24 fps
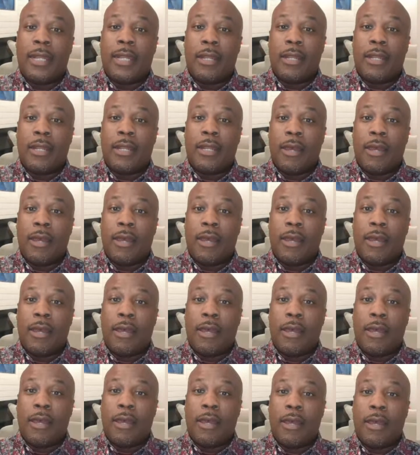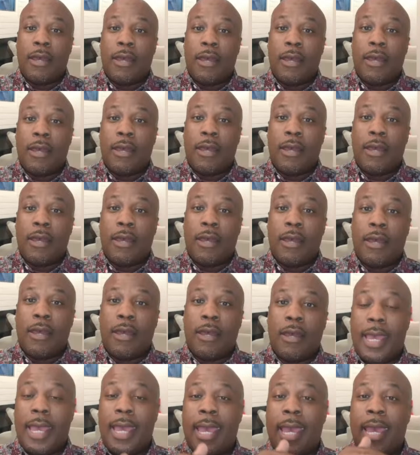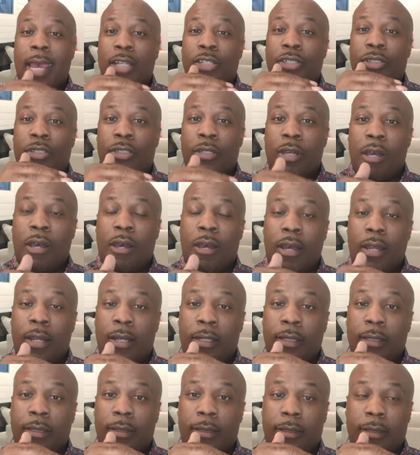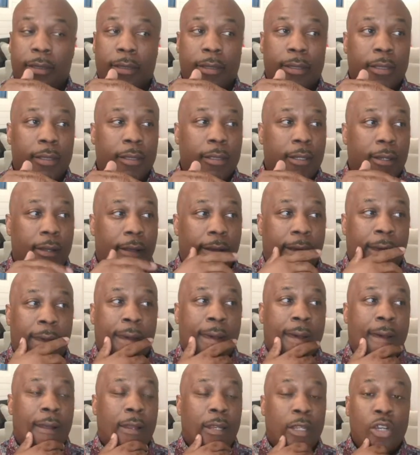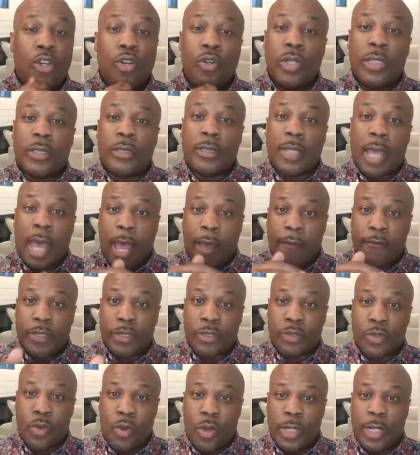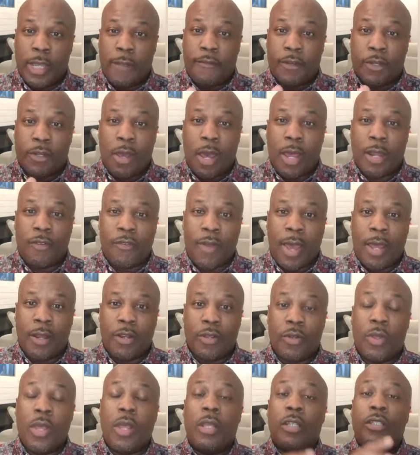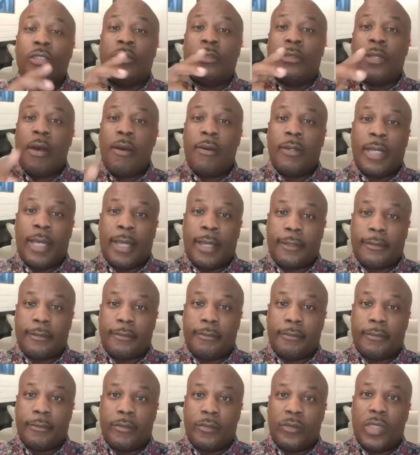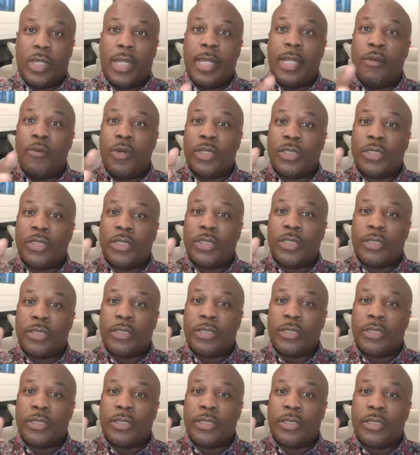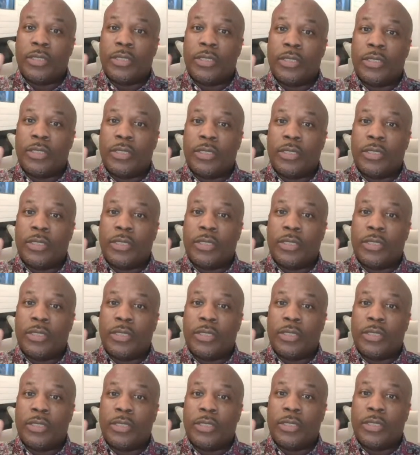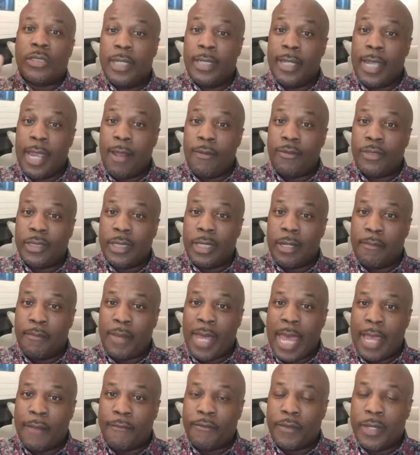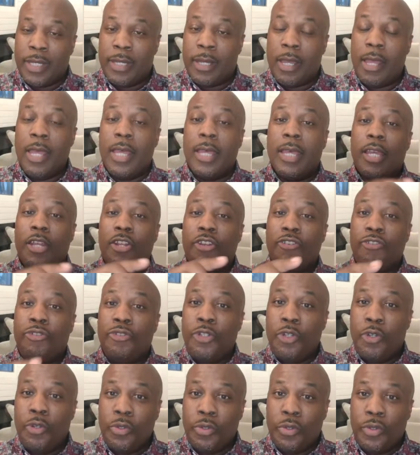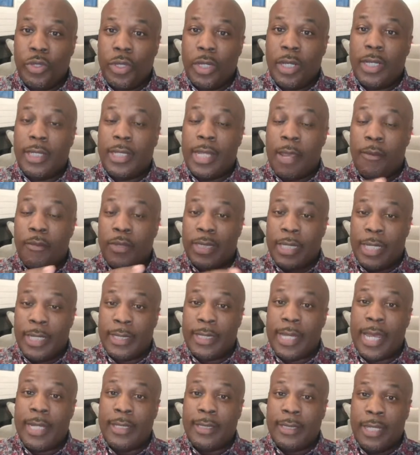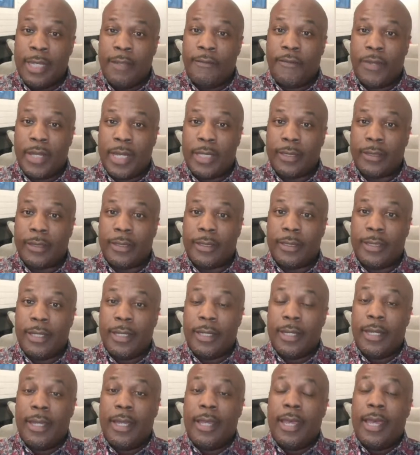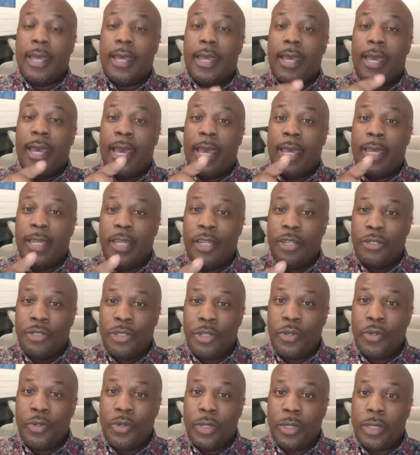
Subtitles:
They middle linebacker lined up on Dylan Edwards and Sean Lewis, the offensive coordinator for Colorado, saw that. And it was a matchup problem. So he put Dylan Edwards in the backfield, knew they were in that defense,